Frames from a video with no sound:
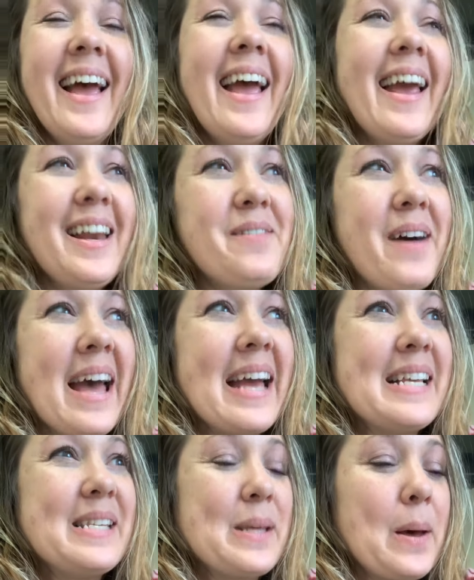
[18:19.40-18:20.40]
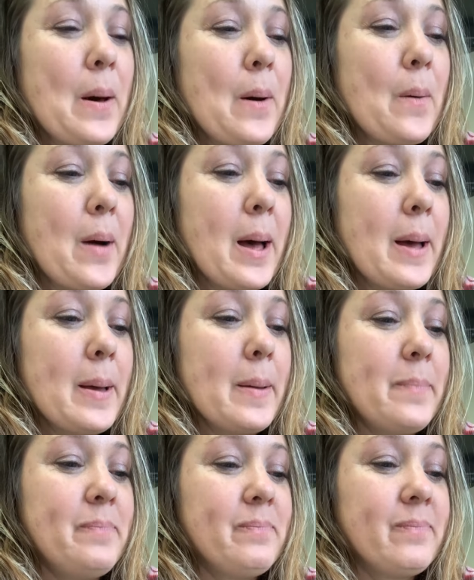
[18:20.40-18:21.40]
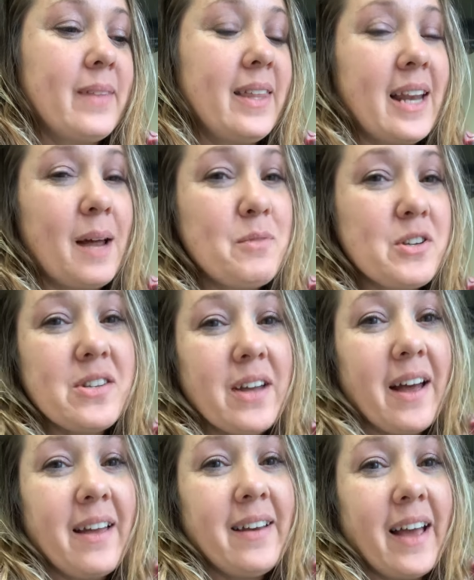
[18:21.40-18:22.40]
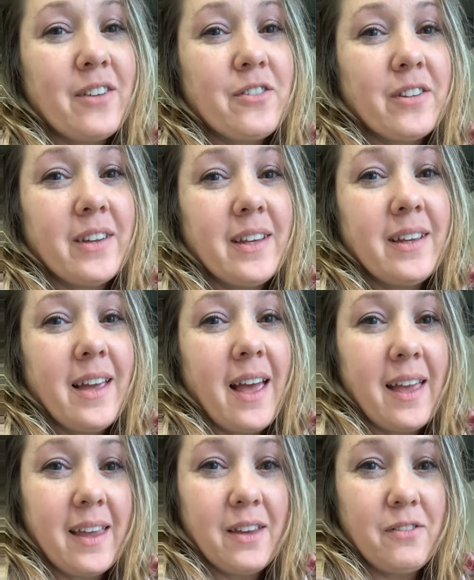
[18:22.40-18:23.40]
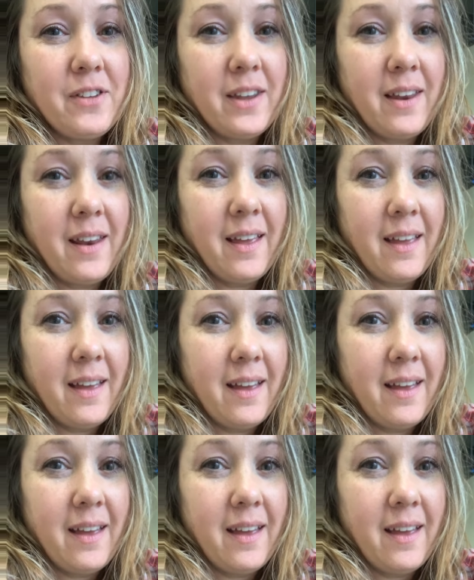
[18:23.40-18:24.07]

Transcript: Anyway, so and then I'm just not a naturally gifted